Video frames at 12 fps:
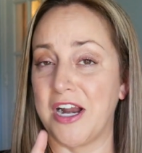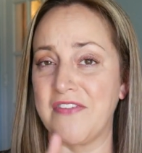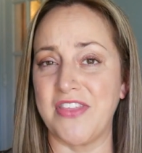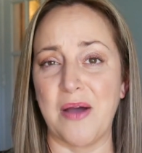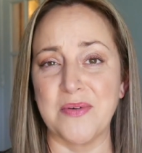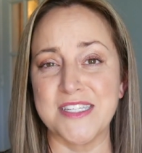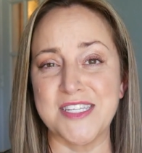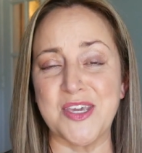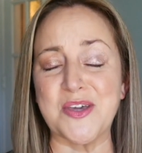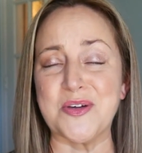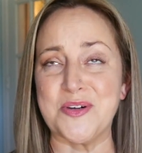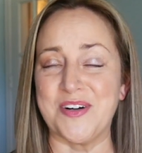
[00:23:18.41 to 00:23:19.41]
And if that was
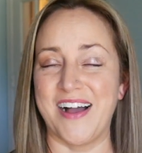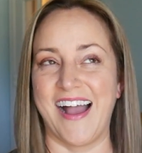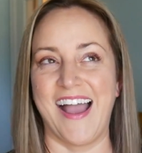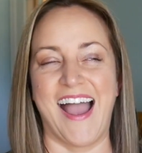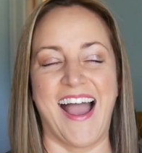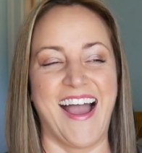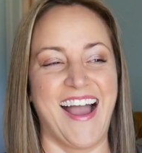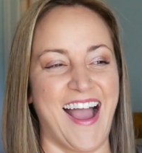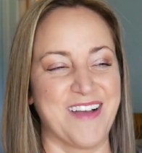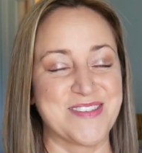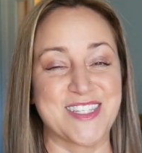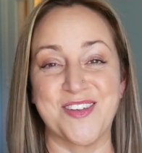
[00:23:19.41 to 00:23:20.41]
you,
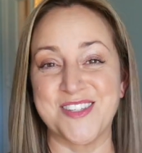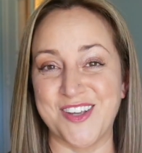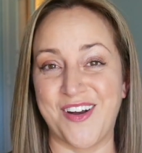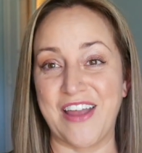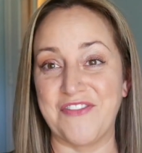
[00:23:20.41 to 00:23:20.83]
I'm so sorry.